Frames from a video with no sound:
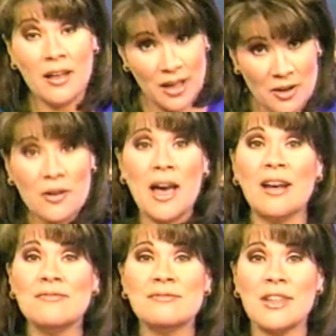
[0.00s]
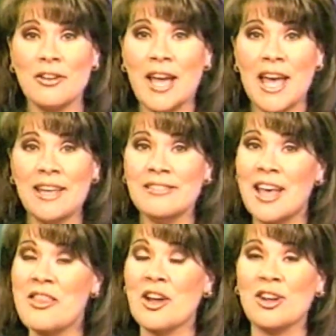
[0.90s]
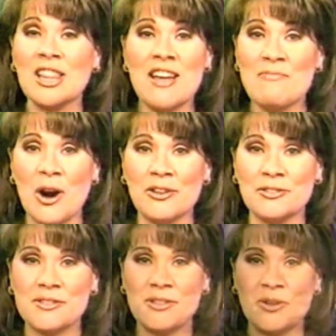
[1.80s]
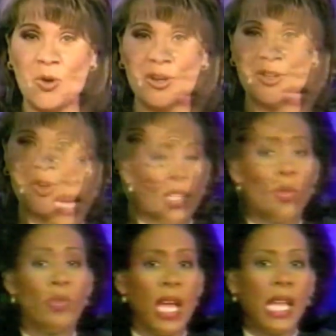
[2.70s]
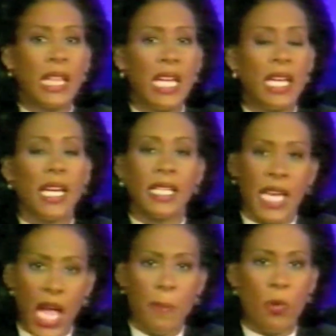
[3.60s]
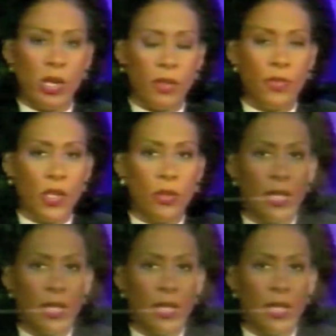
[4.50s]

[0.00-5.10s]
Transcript: And oh yeah, they're gay, and they are life partners. For a uniquely gay point of view.